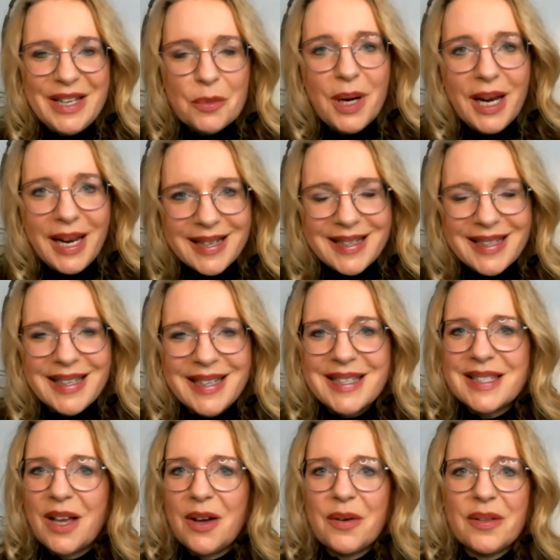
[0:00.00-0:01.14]
in a week.
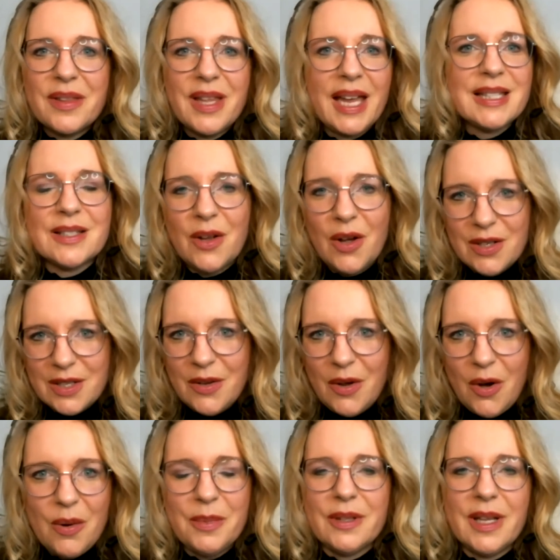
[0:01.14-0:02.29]
So that's not
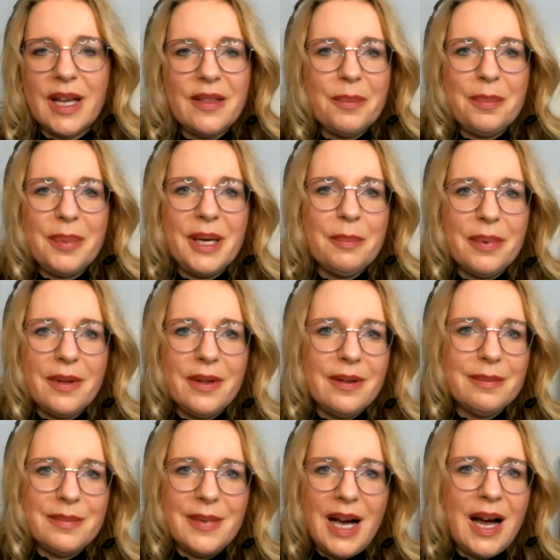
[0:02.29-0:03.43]
normal. The
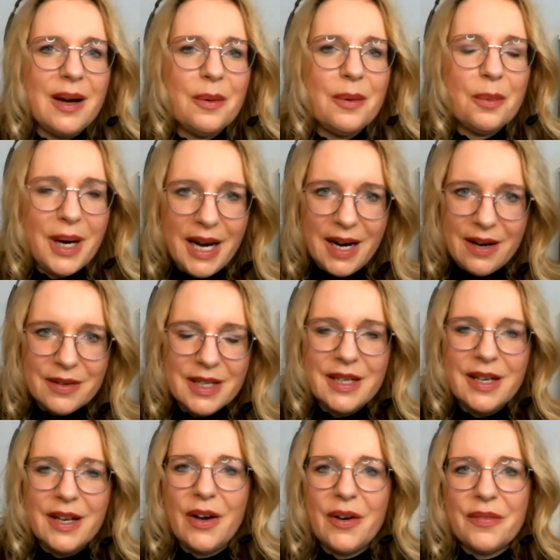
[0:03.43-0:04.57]
people are aware
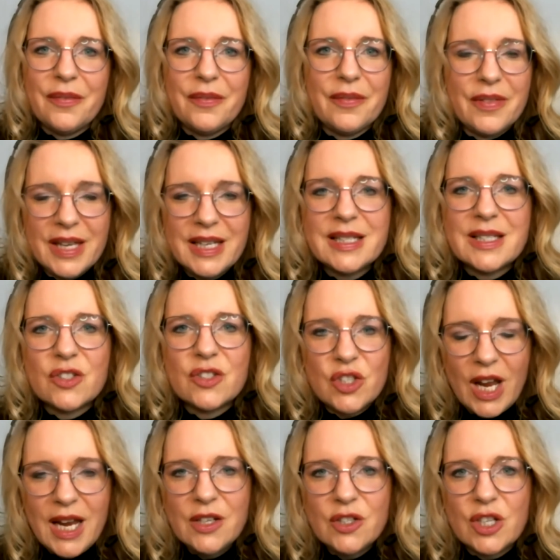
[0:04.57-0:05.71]
of things
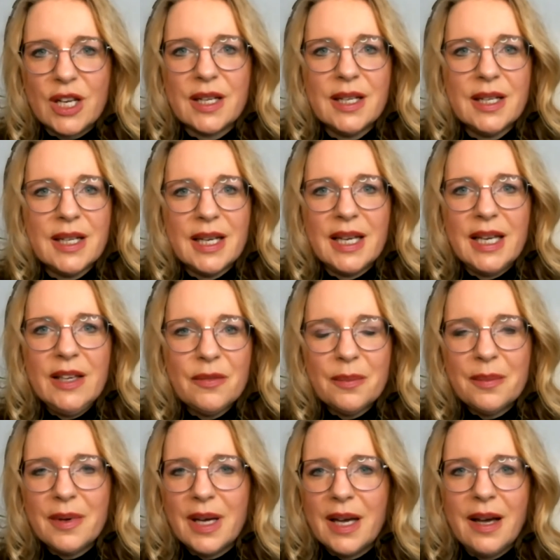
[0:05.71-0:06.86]
changing.
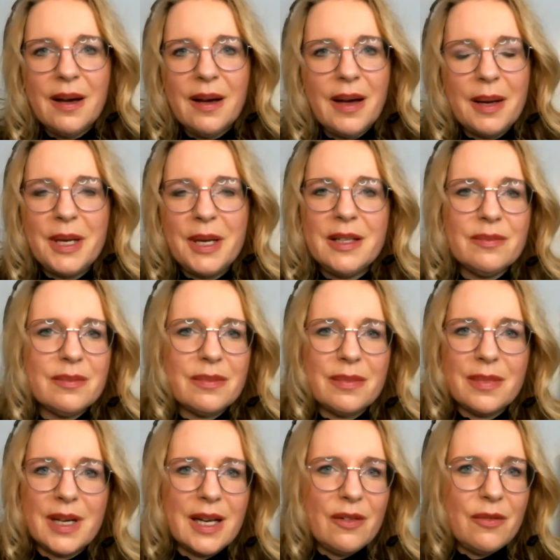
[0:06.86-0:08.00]
Even, I mean,
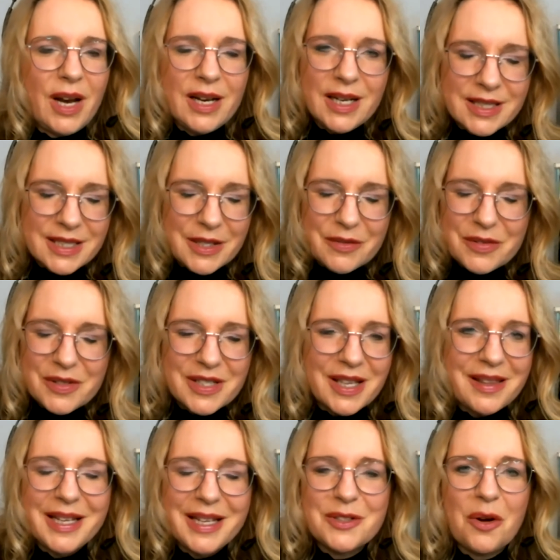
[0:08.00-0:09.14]
relatives,
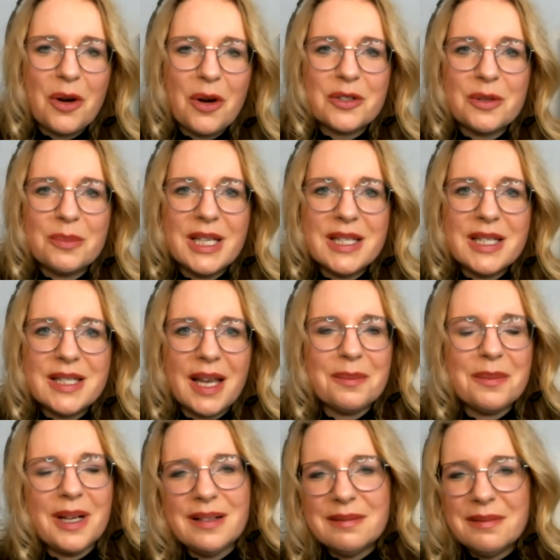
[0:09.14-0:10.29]
they talk to me and saying,
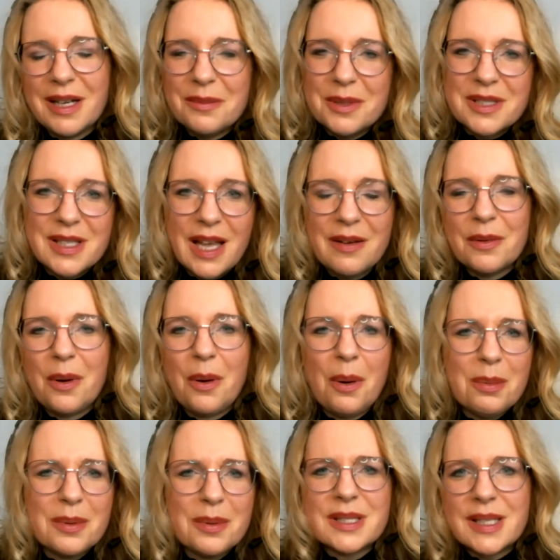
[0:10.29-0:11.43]
well, I was
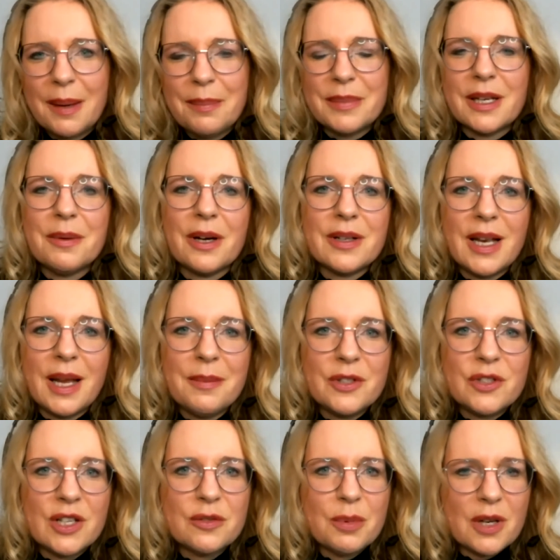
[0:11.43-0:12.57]
always skeptic about climate
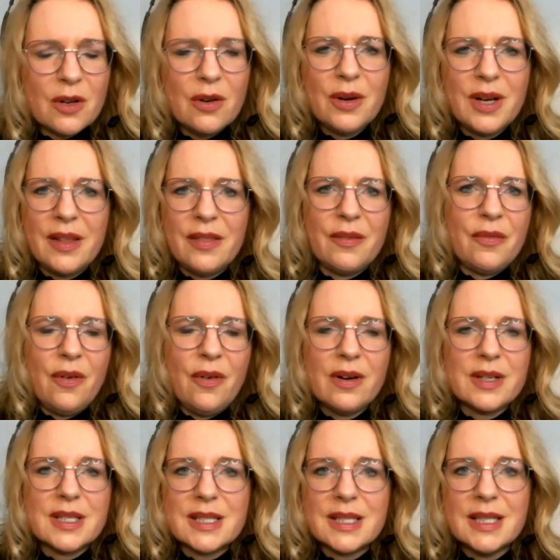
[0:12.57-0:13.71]
change, but look at the
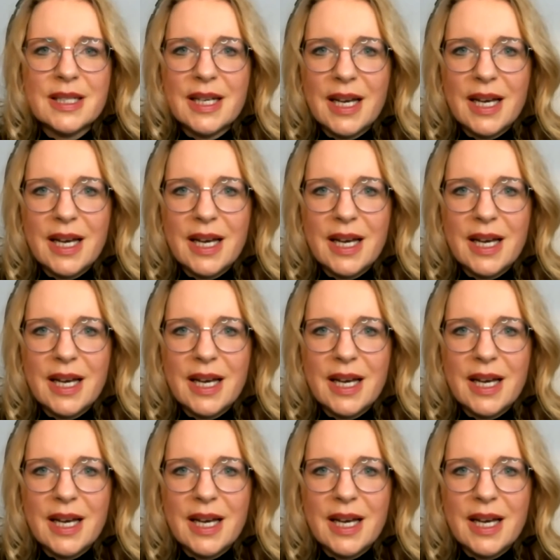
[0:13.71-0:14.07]
forests.